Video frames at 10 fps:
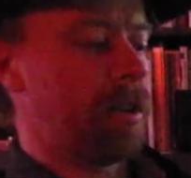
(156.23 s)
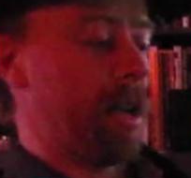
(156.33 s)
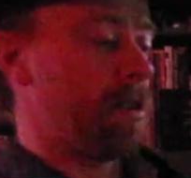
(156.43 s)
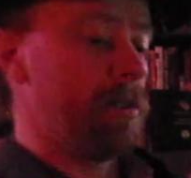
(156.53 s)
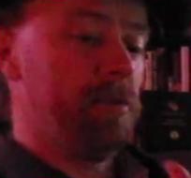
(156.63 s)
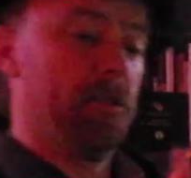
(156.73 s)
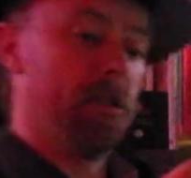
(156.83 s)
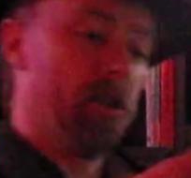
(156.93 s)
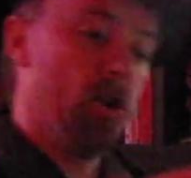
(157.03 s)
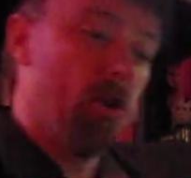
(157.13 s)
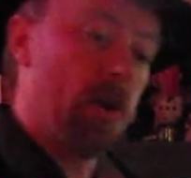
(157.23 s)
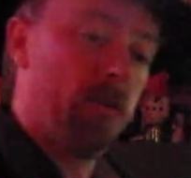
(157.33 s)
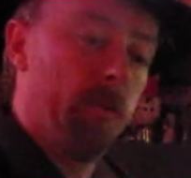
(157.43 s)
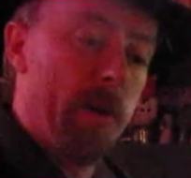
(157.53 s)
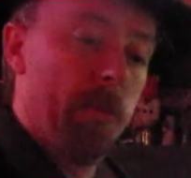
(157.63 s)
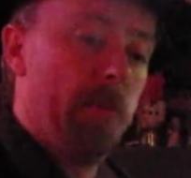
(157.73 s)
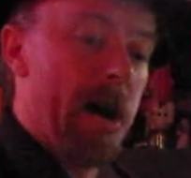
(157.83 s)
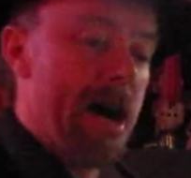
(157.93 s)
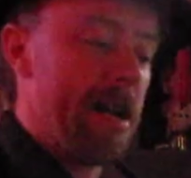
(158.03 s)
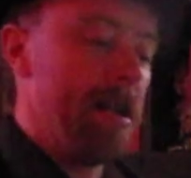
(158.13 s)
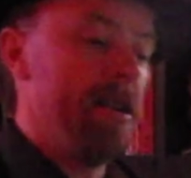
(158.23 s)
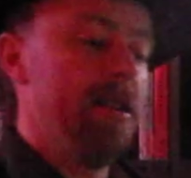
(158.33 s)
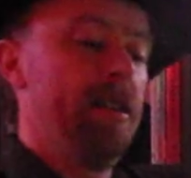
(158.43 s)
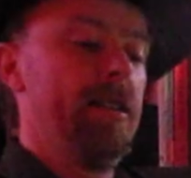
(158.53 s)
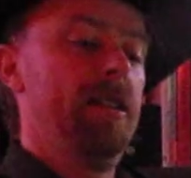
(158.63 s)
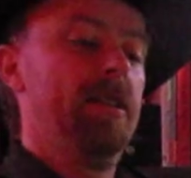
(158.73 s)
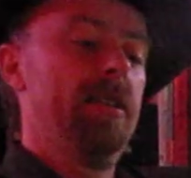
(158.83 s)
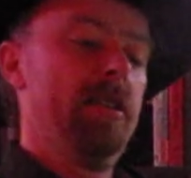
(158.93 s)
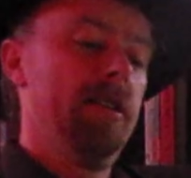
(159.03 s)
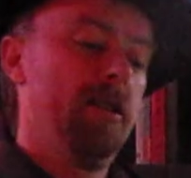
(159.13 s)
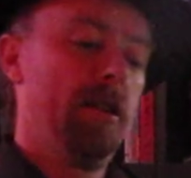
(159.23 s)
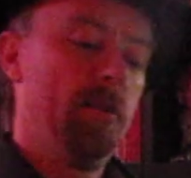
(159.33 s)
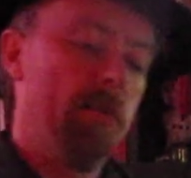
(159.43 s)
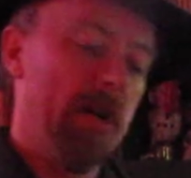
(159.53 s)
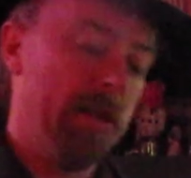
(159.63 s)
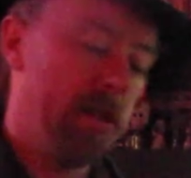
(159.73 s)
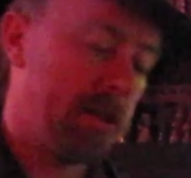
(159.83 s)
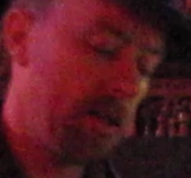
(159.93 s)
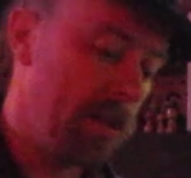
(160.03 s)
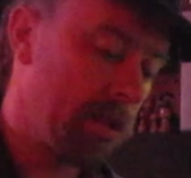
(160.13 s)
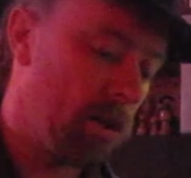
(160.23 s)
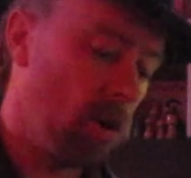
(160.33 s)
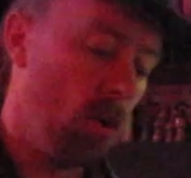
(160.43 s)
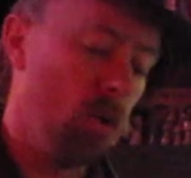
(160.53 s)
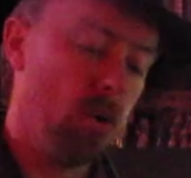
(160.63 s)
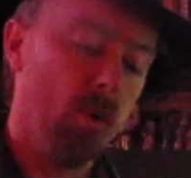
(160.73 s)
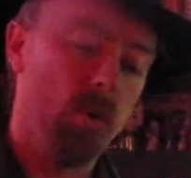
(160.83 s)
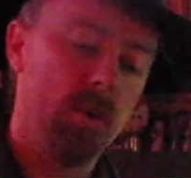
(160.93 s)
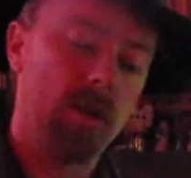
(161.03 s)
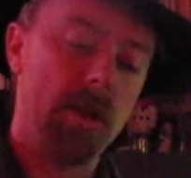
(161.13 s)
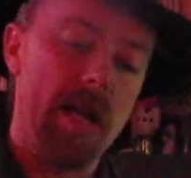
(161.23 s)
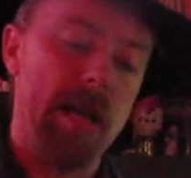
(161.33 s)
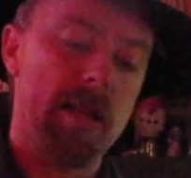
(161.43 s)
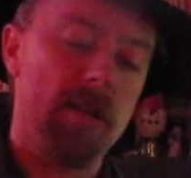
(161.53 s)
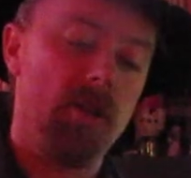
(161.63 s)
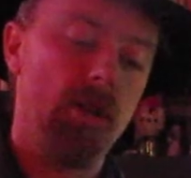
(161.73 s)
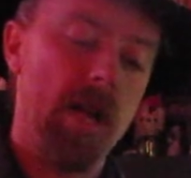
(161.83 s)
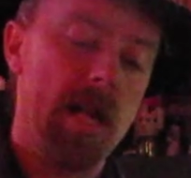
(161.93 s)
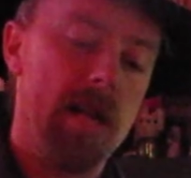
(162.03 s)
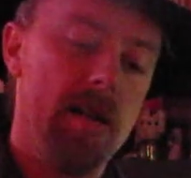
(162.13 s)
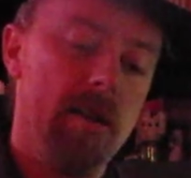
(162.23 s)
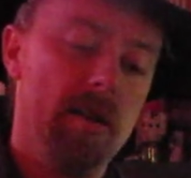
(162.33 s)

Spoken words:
And I don't really know, I don't remember buying it, but this is an old Connecticut Shade